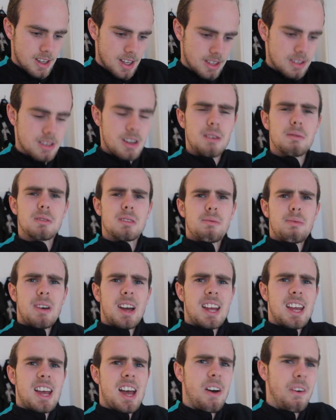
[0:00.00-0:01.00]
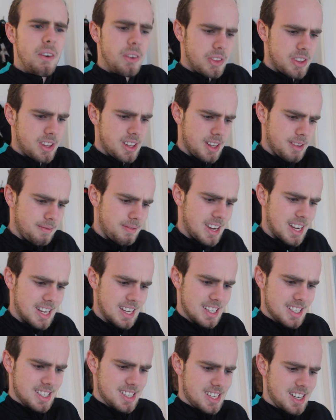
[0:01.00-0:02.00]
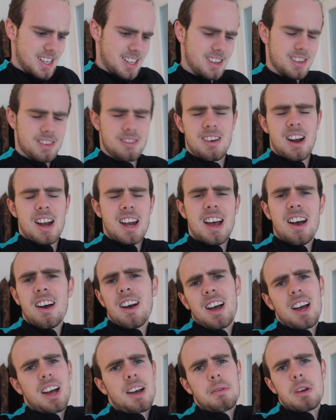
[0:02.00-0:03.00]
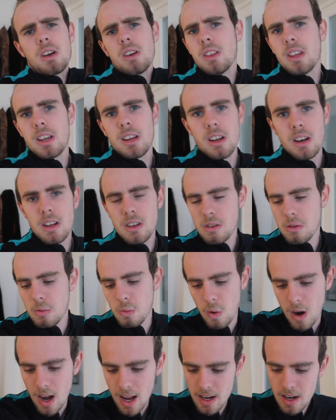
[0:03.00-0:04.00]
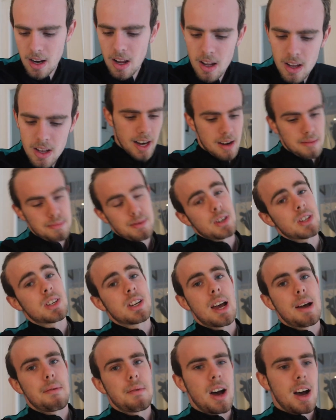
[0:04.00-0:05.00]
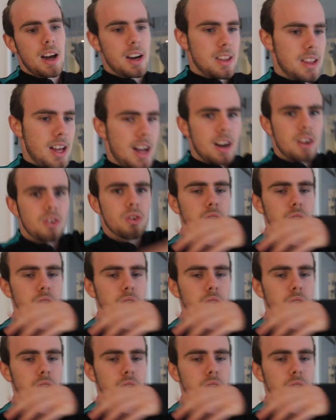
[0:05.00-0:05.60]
in terms of my health and my sickness right now, I'm only gonna do one, and I'll push damn hard in that.